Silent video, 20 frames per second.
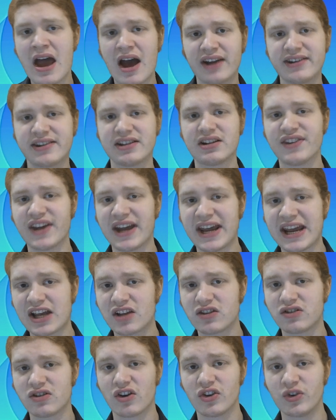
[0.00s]
until the
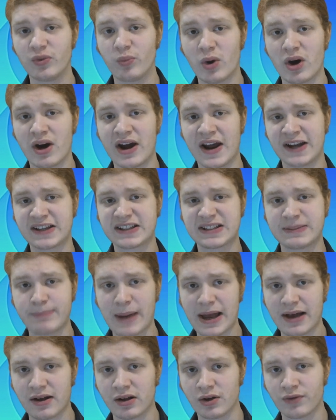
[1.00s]
Hyksos were
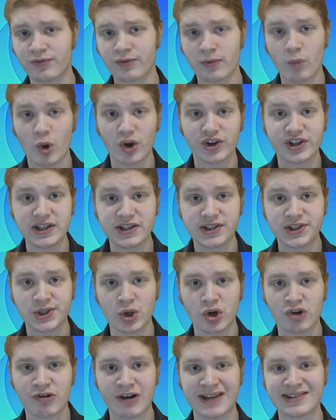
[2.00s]
expelled from what he
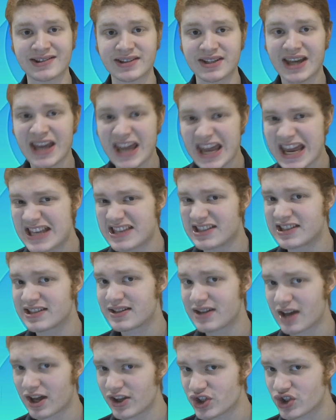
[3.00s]
saw as his
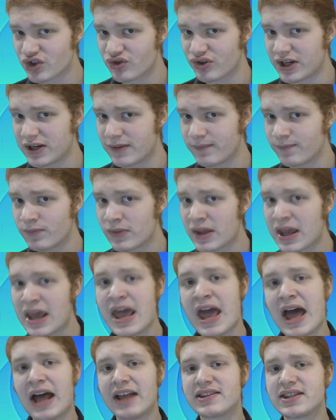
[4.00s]
country.
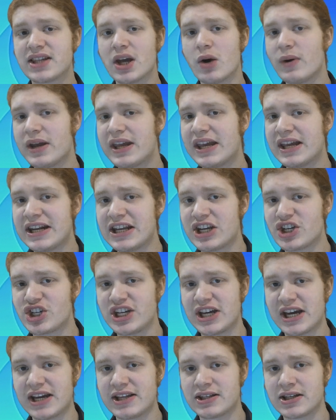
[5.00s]
And so he
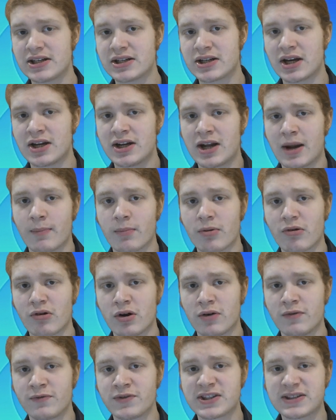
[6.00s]
initiated a number
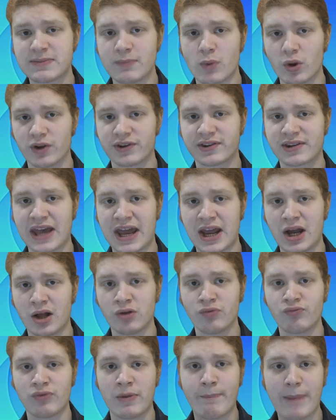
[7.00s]
of
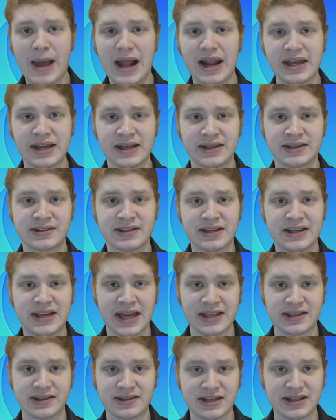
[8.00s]
small-scale rebellions
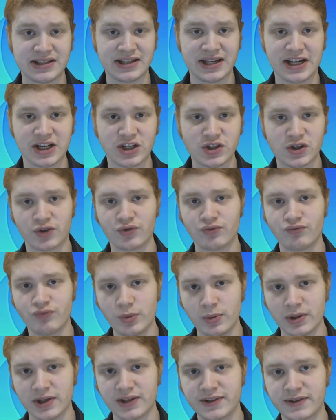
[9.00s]
against his Hyksos
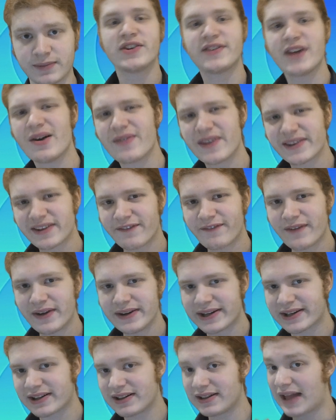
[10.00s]
rulers. So there's a
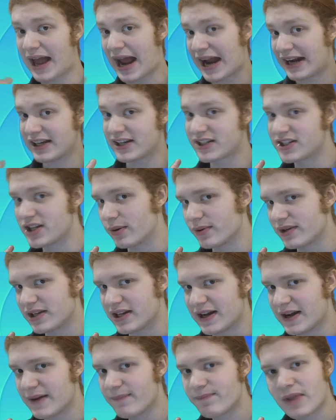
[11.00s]
fun little anecdote here